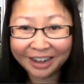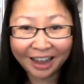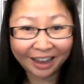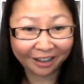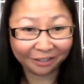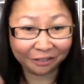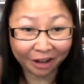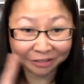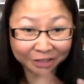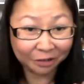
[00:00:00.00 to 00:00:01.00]
I got a
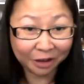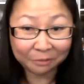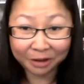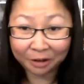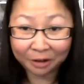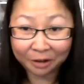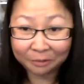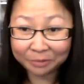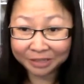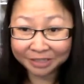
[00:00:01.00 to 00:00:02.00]
craft show coming up
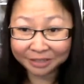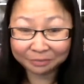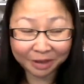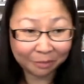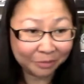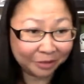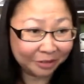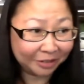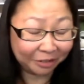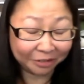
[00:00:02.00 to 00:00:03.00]
in September
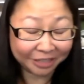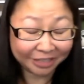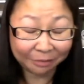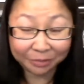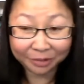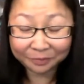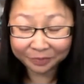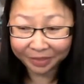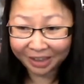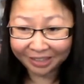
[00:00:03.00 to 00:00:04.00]
or December
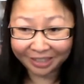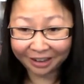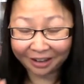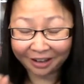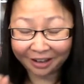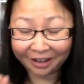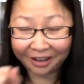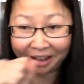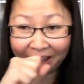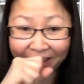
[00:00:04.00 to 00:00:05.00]
that
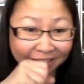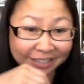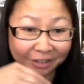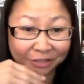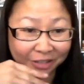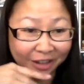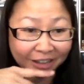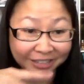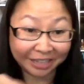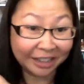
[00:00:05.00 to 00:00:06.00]
I
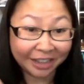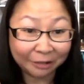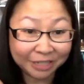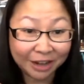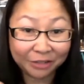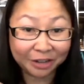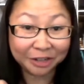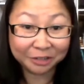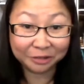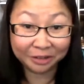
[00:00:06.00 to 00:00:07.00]
said that I was never going to
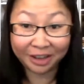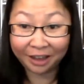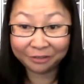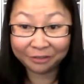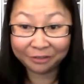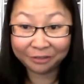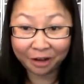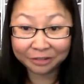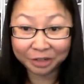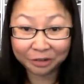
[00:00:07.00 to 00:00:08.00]
do a live craft
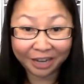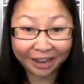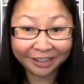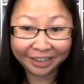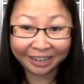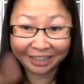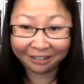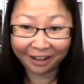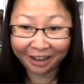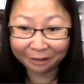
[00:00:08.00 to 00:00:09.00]
show again, and here
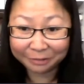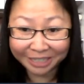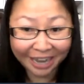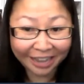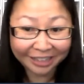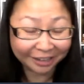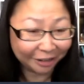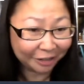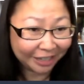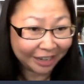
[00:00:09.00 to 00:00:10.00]
I am. See, Kathy,
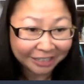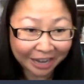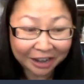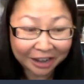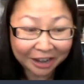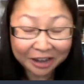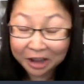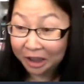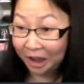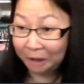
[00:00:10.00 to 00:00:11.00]
another thing I say
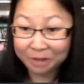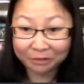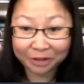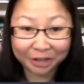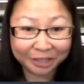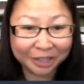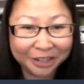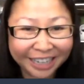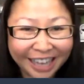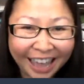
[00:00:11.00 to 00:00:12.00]
I'm never going to do
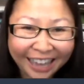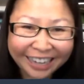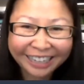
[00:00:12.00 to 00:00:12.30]
again.